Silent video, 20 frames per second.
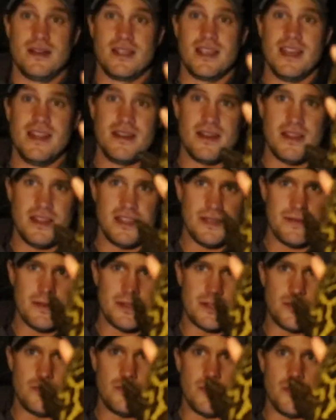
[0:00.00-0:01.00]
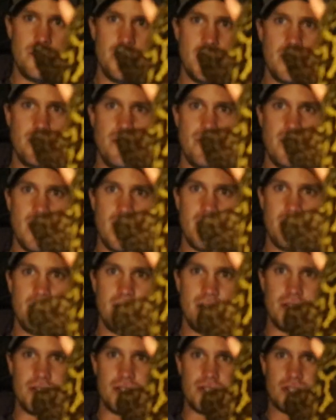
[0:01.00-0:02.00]
Again, none of these have been super big, but man, are
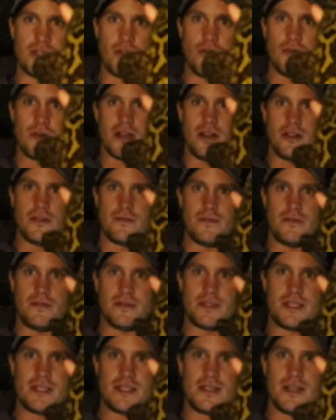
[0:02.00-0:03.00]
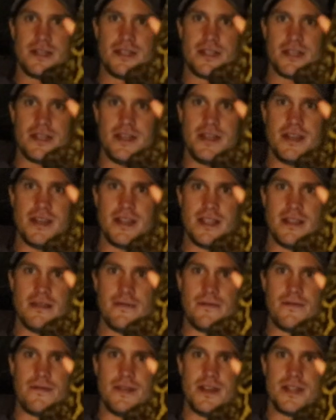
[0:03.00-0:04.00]
they just so colorful. Such a neat
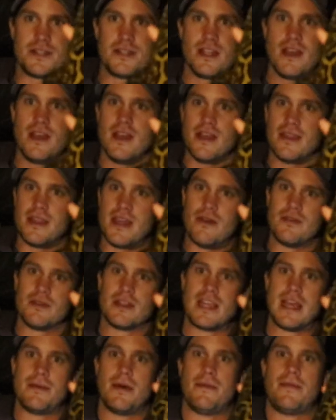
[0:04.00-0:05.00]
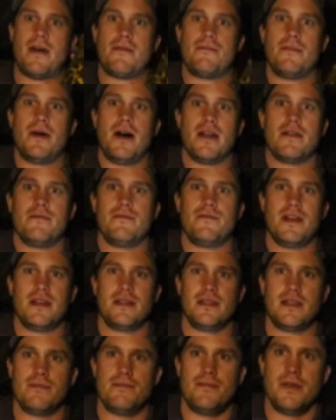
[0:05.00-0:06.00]
fish. That one came up off bottom,
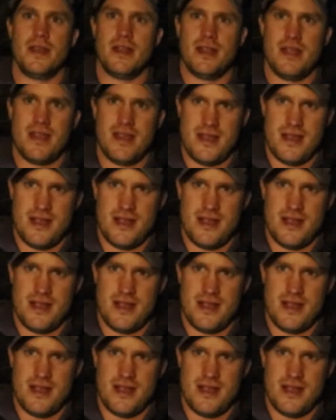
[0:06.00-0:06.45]
finally bit.